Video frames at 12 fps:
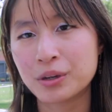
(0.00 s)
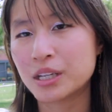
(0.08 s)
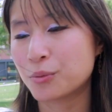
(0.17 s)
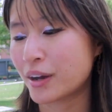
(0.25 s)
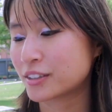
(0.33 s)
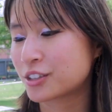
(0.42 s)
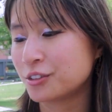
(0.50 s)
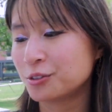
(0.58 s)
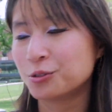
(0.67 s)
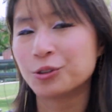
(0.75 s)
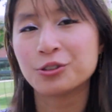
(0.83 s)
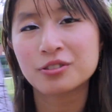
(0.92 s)
We went
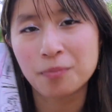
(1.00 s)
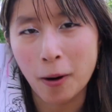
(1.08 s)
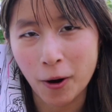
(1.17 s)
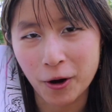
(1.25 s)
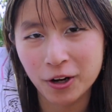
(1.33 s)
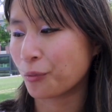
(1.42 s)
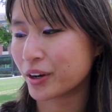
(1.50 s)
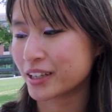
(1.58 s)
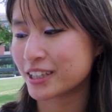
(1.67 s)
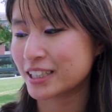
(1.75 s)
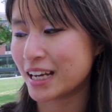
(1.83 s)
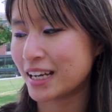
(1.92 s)
to Loose Park one
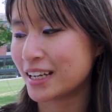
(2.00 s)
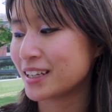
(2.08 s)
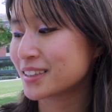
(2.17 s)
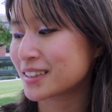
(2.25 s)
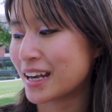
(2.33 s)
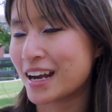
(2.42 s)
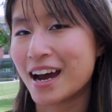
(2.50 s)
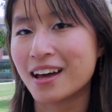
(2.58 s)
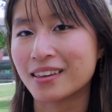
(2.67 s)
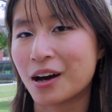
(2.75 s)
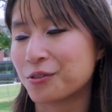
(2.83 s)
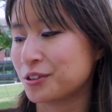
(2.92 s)
of the days,
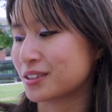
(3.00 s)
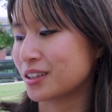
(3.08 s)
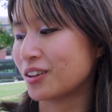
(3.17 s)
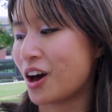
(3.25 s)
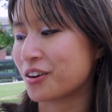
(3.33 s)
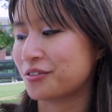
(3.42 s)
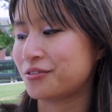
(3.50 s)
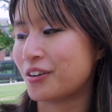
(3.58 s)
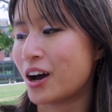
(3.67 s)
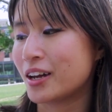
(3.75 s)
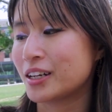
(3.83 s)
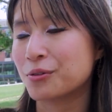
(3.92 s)
and that was a lot of
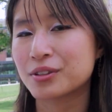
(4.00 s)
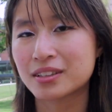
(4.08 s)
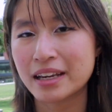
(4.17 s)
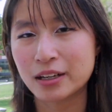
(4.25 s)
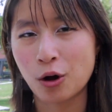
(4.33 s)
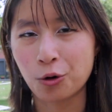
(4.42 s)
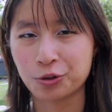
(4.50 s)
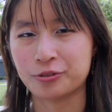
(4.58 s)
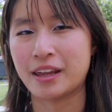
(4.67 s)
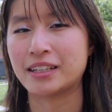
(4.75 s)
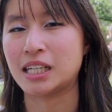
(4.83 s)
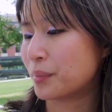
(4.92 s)
fun. It was like
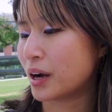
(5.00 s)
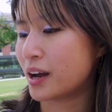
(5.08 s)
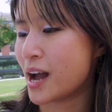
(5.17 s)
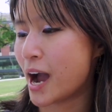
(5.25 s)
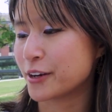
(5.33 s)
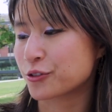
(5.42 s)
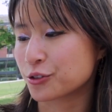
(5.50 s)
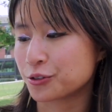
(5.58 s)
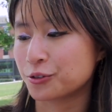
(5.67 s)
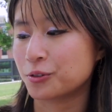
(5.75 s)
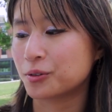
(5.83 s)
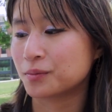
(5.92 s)
colder that day, but I
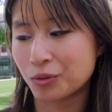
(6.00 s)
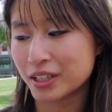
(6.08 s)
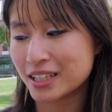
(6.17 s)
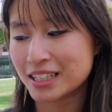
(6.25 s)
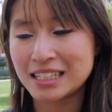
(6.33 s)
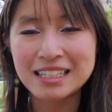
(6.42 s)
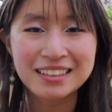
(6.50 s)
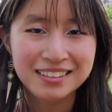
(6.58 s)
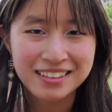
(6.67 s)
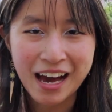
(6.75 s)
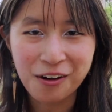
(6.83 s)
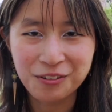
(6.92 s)
drew one of the
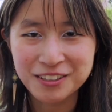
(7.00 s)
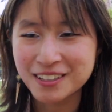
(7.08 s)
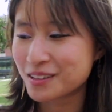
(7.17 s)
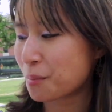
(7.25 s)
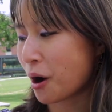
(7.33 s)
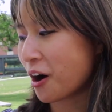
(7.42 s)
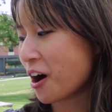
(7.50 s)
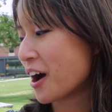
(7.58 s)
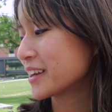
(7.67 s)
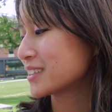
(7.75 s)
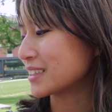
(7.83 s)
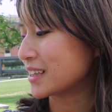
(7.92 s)
geese that was in the
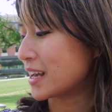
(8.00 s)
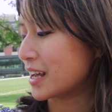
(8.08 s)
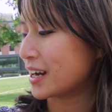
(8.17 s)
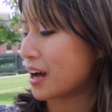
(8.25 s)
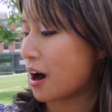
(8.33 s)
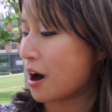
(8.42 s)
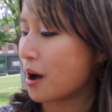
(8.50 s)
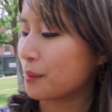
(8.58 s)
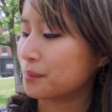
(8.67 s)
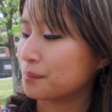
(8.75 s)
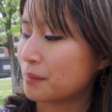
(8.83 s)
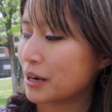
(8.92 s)
pond, and
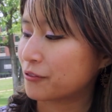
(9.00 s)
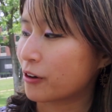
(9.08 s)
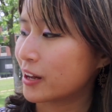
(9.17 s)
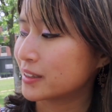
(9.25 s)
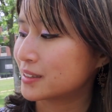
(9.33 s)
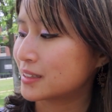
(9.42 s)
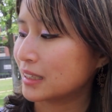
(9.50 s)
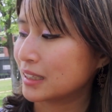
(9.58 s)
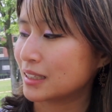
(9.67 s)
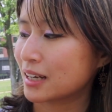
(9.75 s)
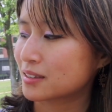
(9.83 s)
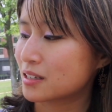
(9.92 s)
then my friend
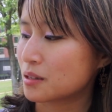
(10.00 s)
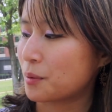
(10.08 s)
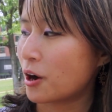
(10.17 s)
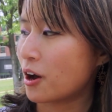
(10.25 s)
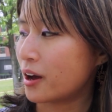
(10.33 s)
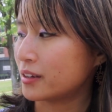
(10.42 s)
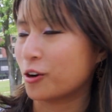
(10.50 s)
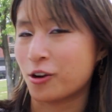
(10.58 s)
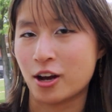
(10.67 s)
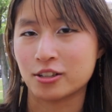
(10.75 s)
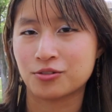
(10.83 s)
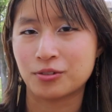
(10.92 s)
sitting next to the pond
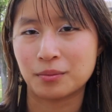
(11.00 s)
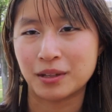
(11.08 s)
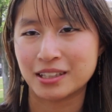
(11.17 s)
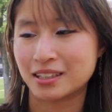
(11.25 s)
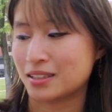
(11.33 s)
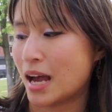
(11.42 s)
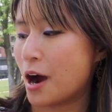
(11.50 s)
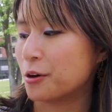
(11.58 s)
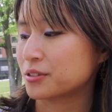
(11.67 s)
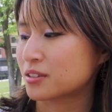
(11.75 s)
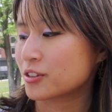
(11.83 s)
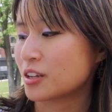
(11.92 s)
across from like this
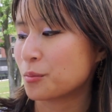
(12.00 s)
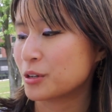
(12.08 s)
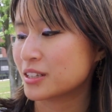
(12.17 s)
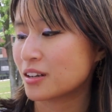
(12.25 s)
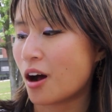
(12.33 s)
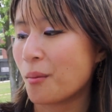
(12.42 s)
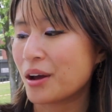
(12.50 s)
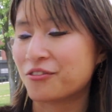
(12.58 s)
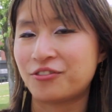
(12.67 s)
house. For some reason, all my